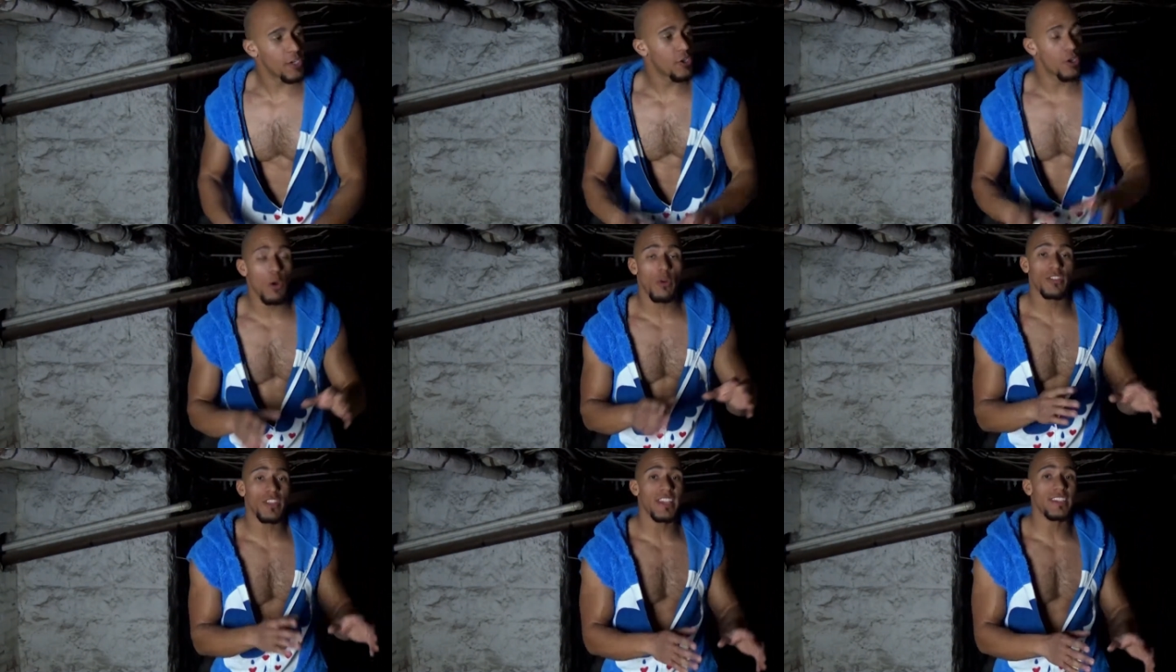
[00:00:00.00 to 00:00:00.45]
And you
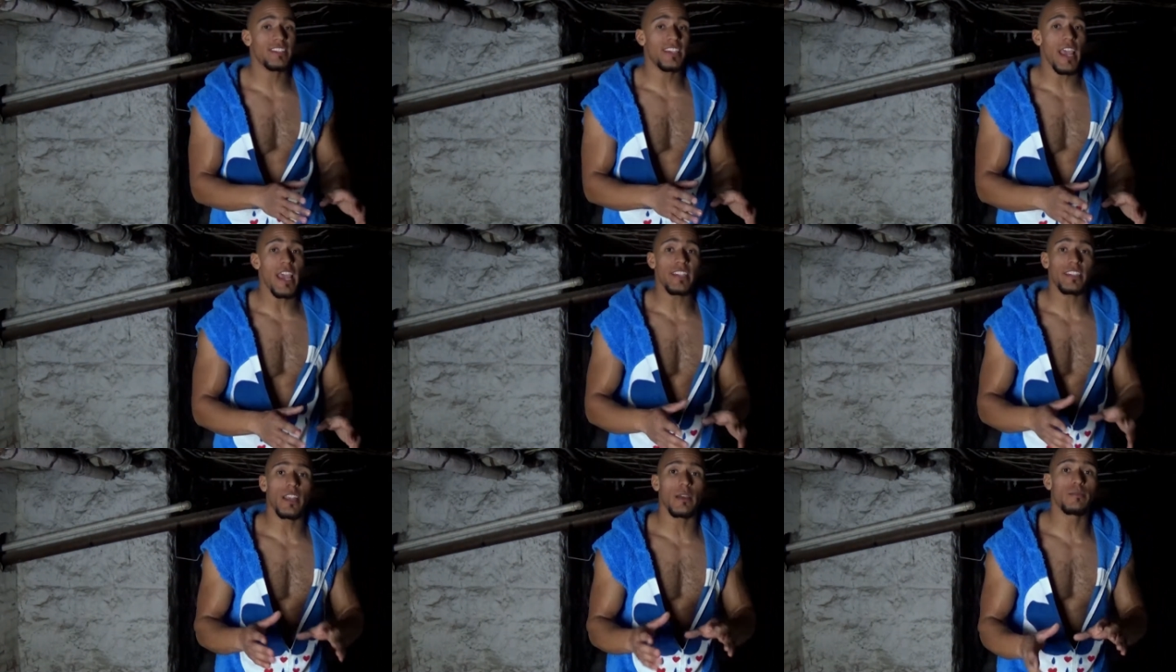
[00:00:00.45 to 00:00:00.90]
know what they
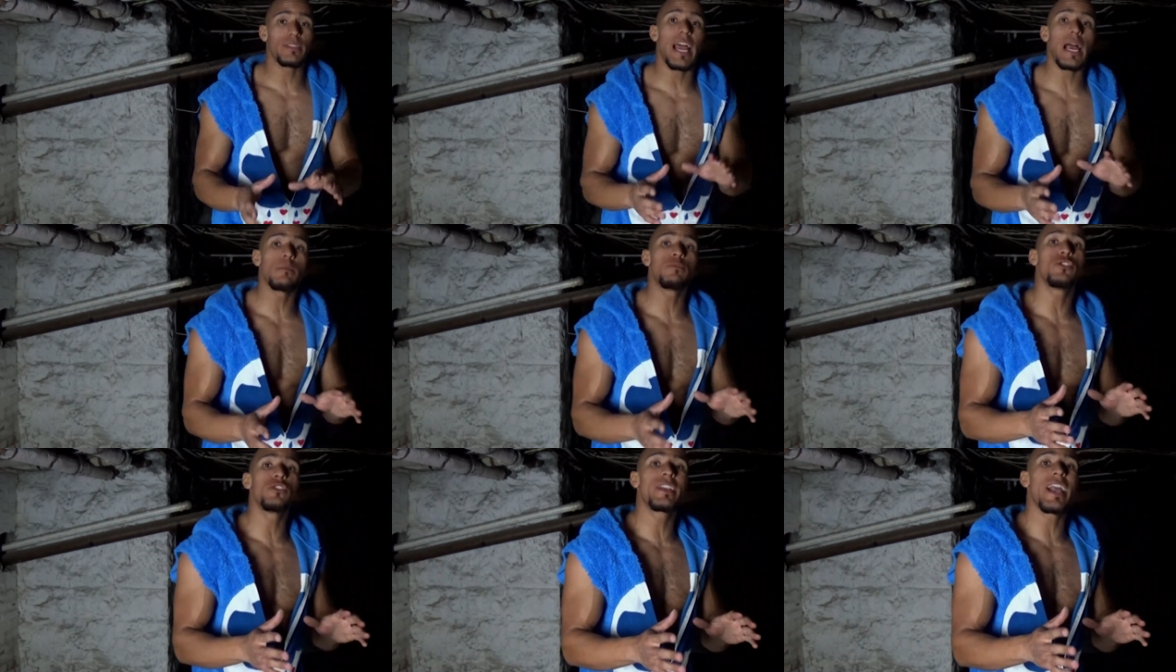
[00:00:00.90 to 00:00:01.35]
say?
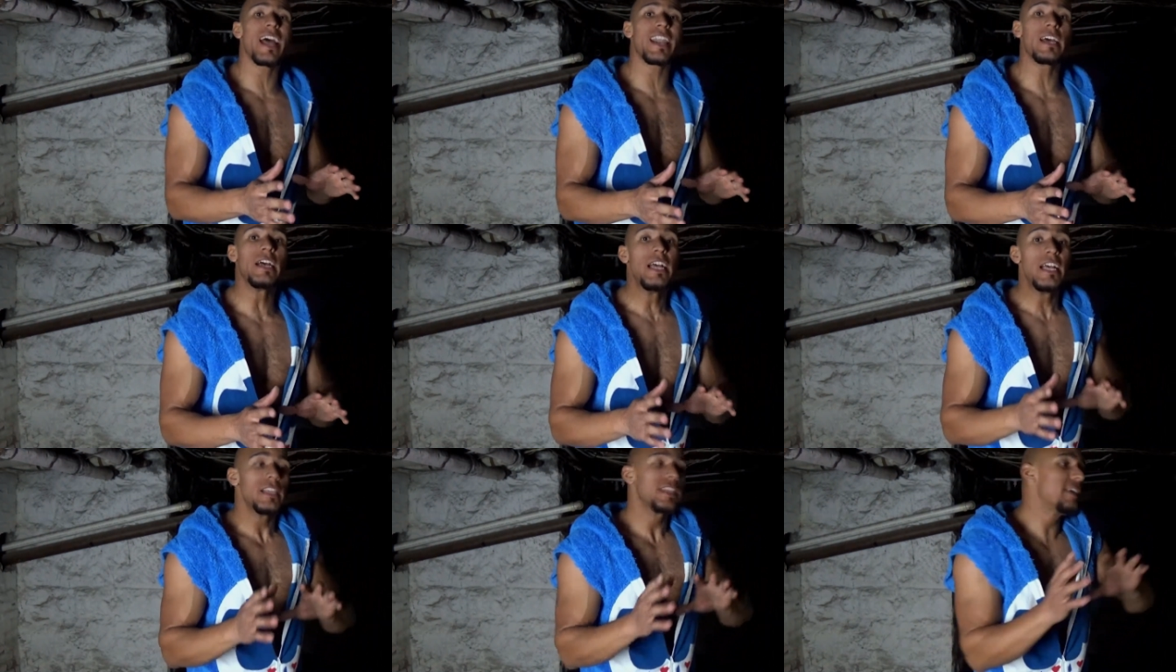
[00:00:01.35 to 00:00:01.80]
Sometimes you
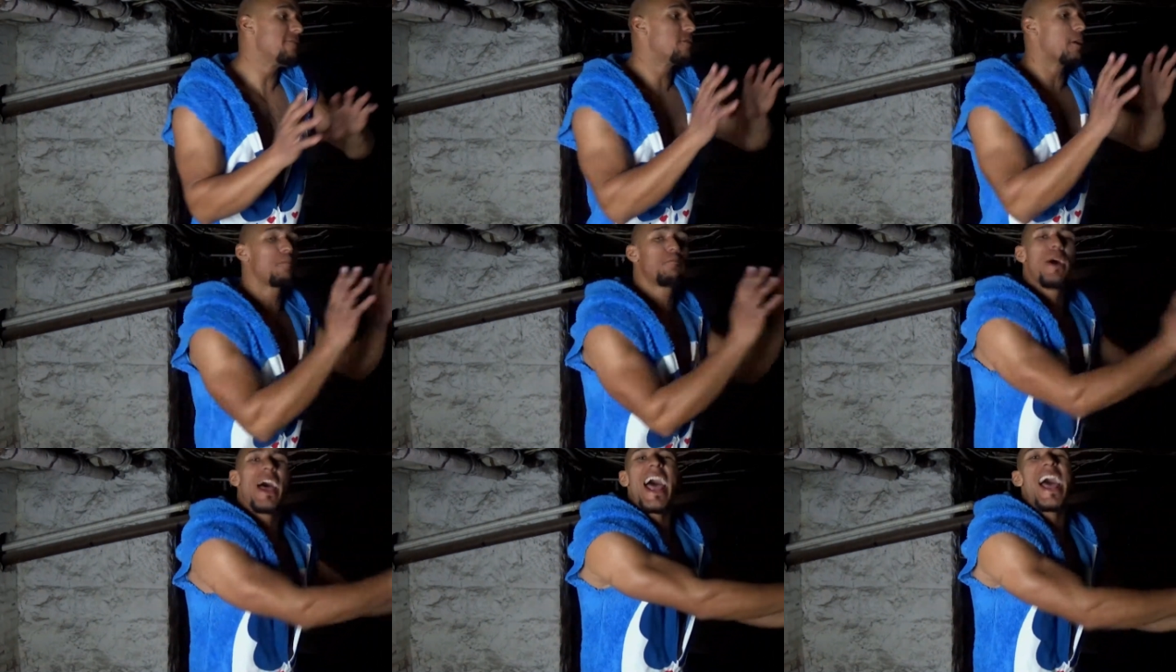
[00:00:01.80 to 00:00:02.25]
gotta leave
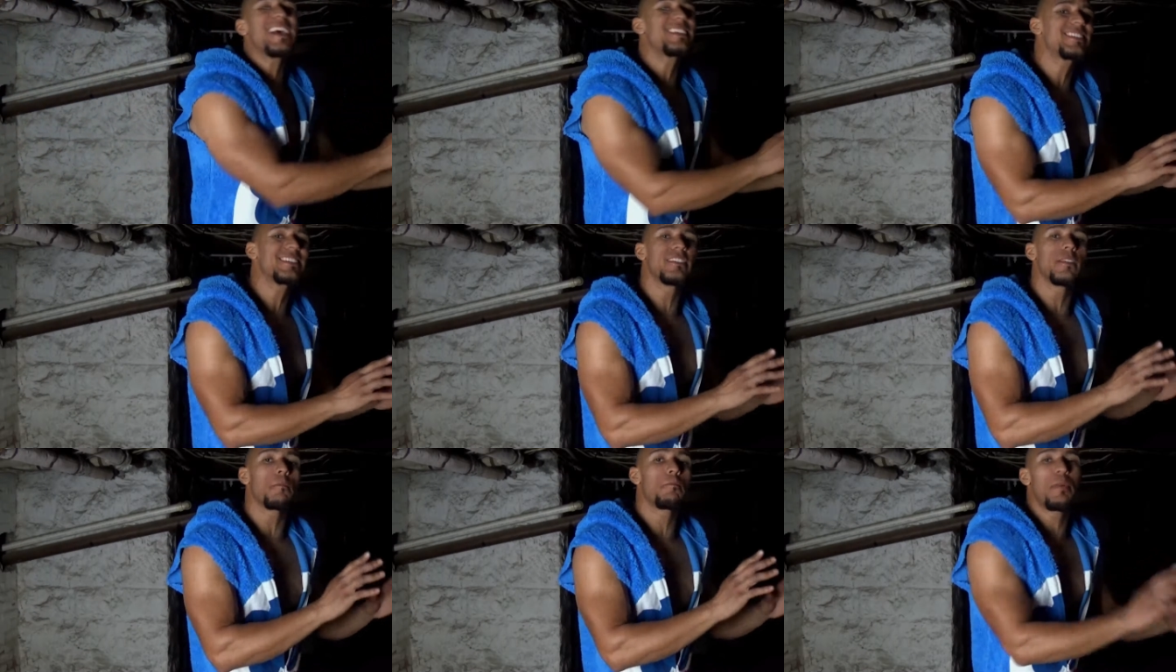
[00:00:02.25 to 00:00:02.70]
the
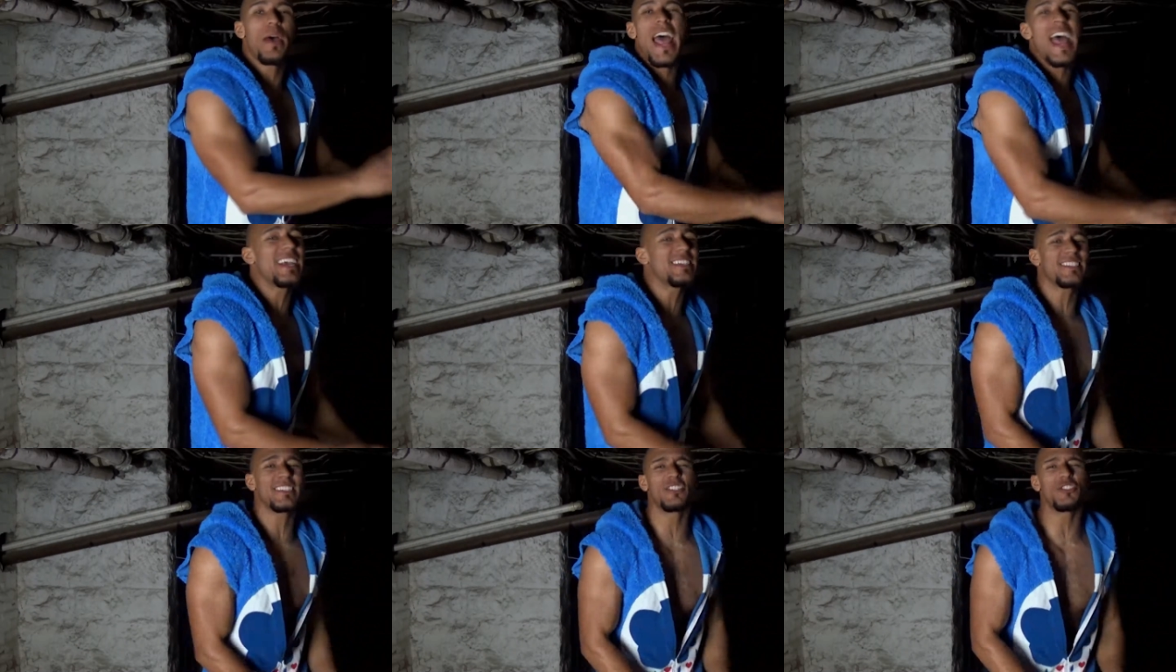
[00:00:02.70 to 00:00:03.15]
past in the
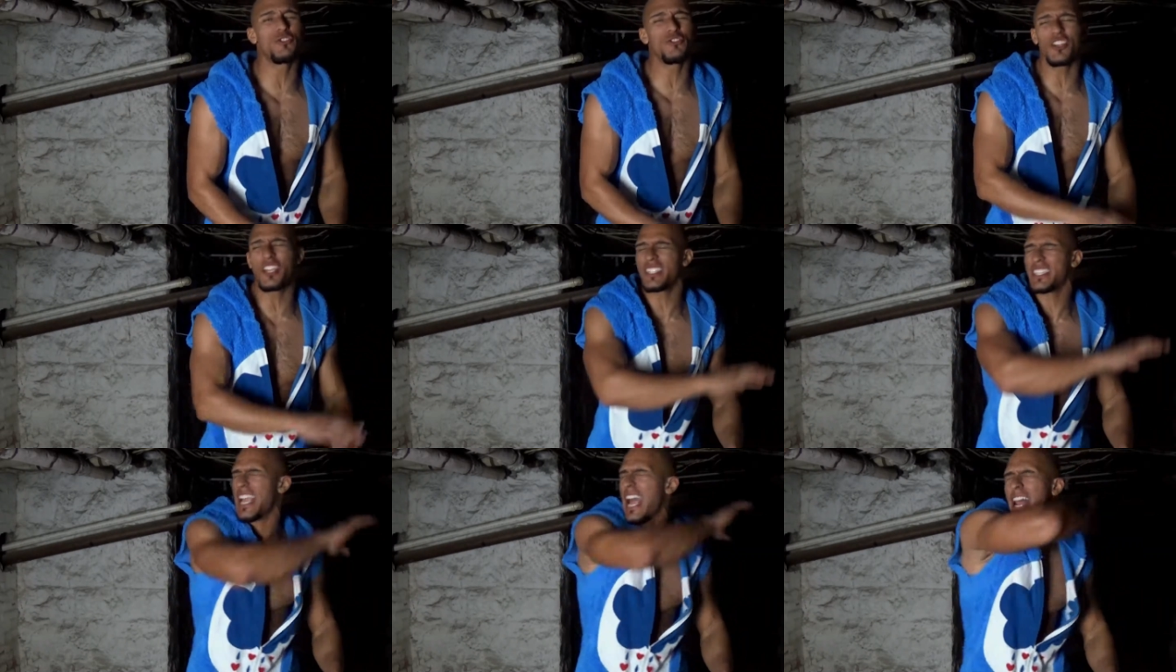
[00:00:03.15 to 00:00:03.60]
past and you
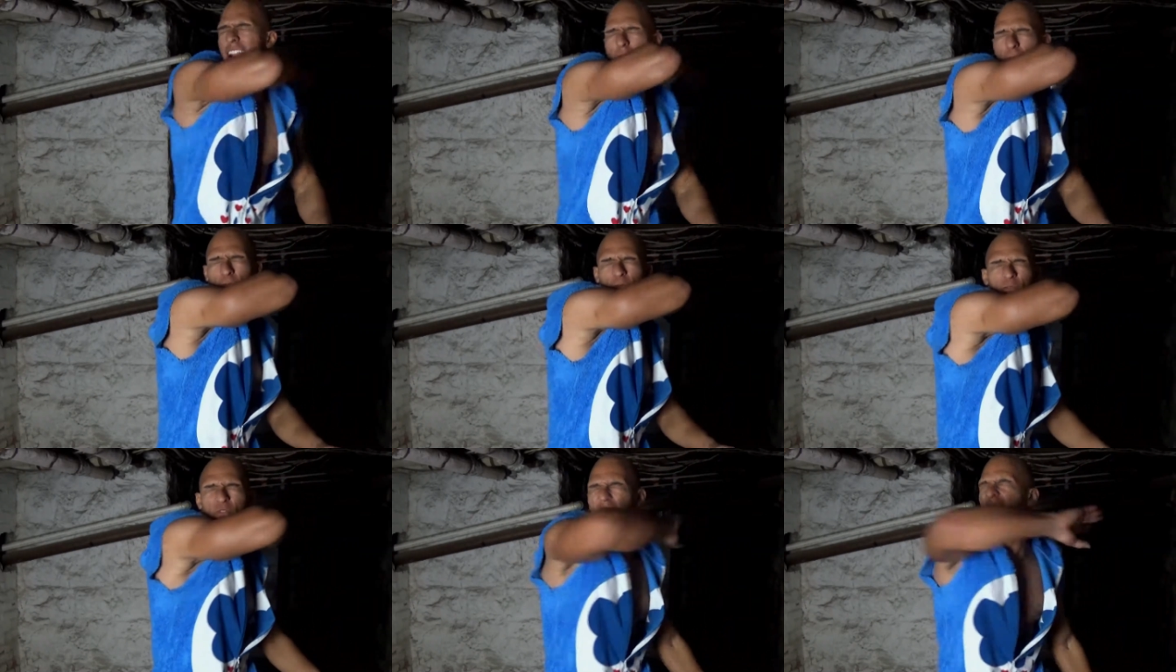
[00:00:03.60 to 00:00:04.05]
just
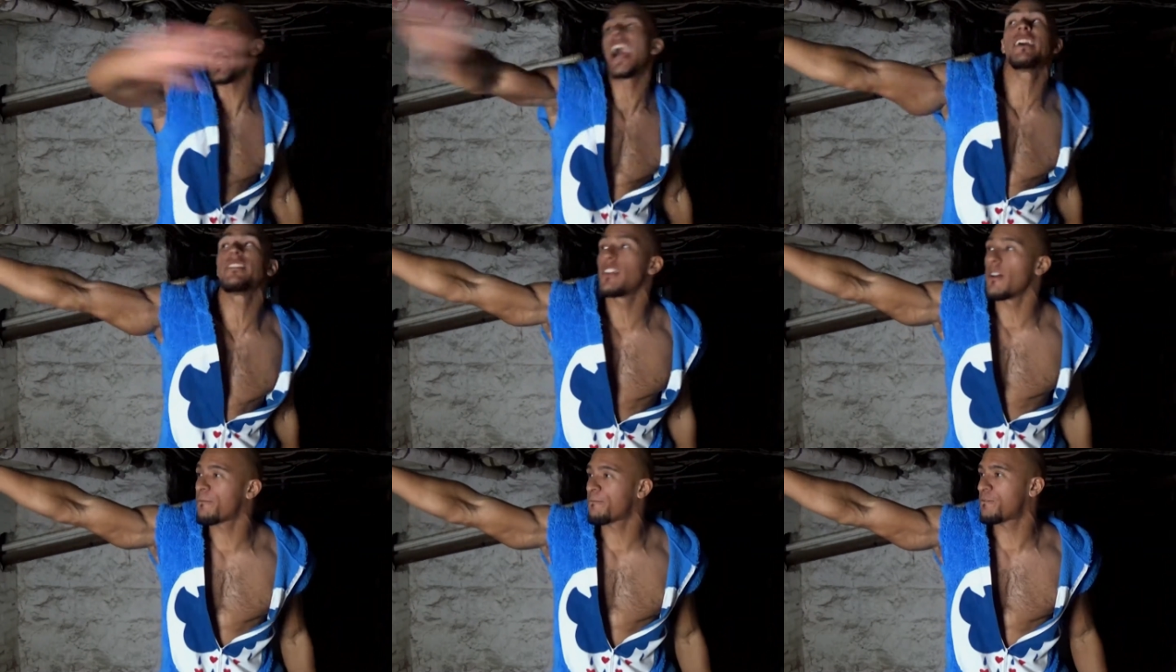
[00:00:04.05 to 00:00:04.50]
gotta
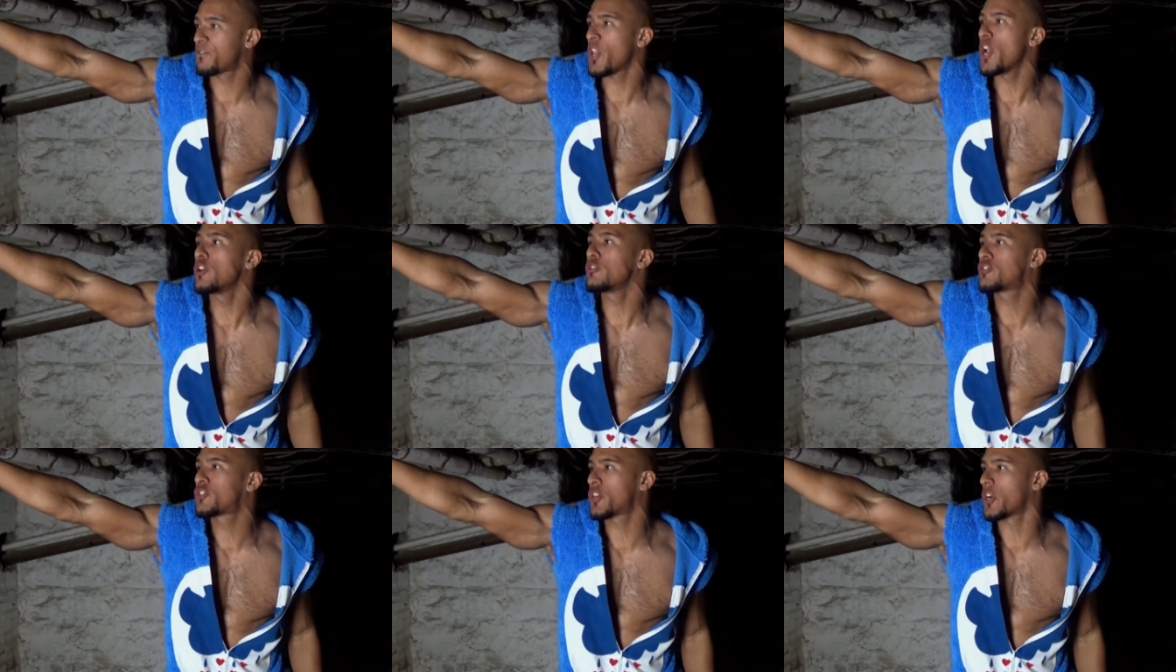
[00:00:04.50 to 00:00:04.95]
find the
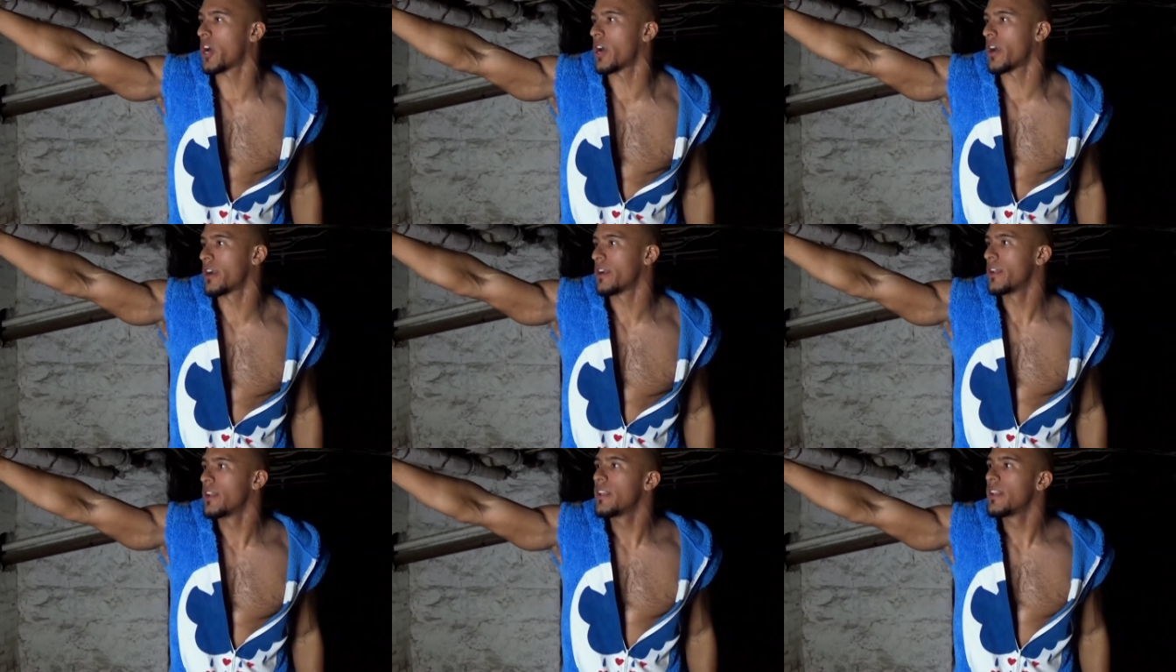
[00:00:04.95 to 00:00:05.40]

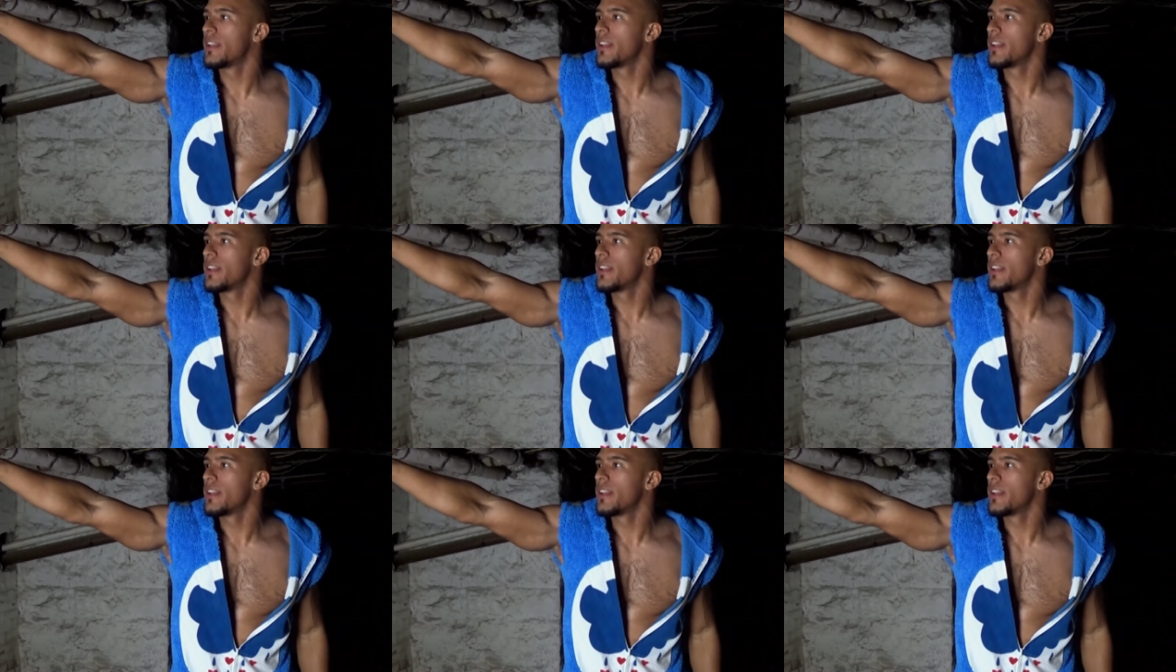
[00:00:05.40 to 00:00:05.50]
future.